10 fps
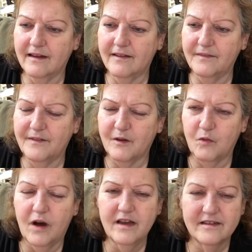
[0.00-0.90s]
there
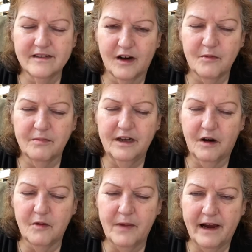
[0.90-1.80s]
was
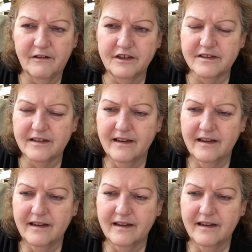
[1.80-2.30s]
our parents